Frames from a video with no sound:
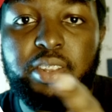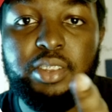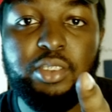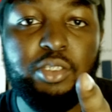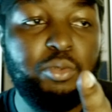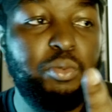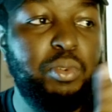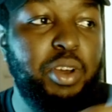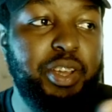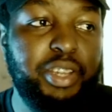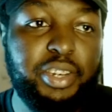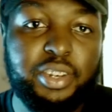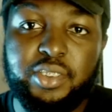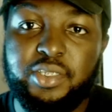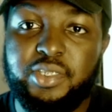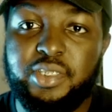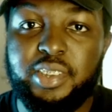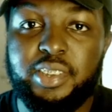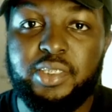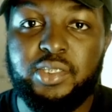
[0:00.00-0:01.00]
This is why he
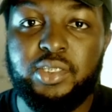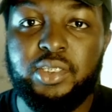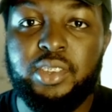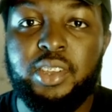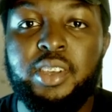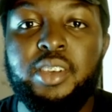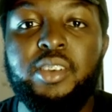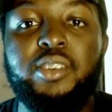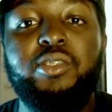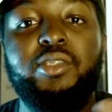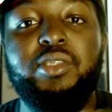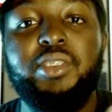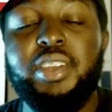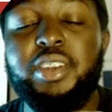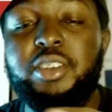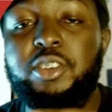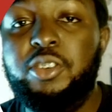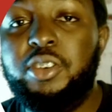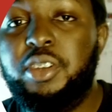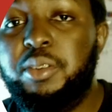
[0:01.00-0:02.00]
does this. So
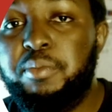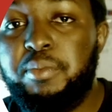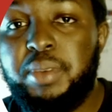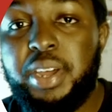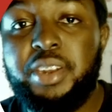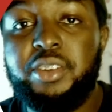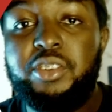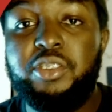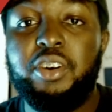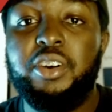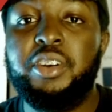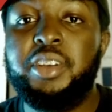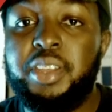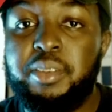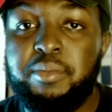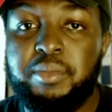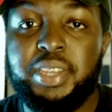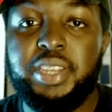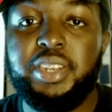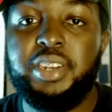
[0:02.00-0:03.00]
then you can better
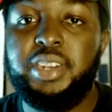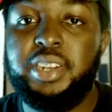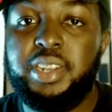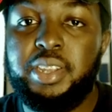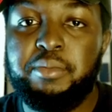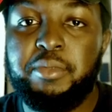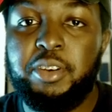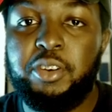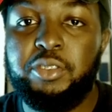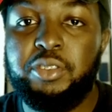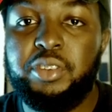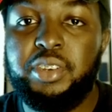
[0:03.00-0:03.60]
target me in the email.